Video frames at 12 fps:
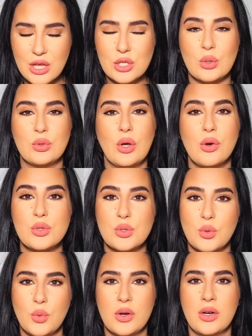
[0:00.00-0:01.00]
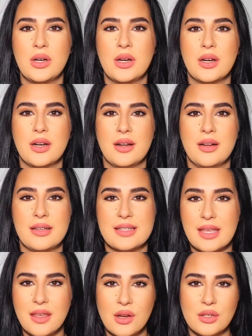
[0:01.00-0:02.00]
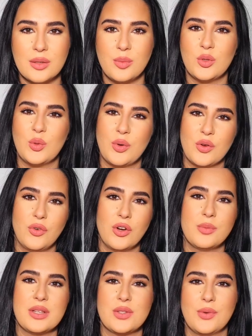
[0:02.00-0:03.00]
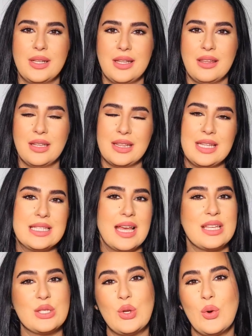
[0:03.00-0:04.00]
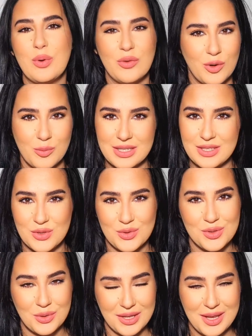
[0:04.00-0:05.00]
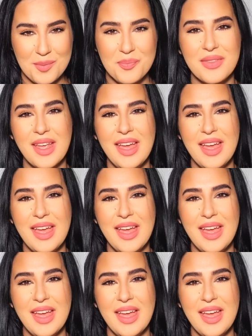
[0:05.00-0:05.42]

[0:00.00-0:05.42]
So those who are scared about the performance or anything, this has no performance issues, okay?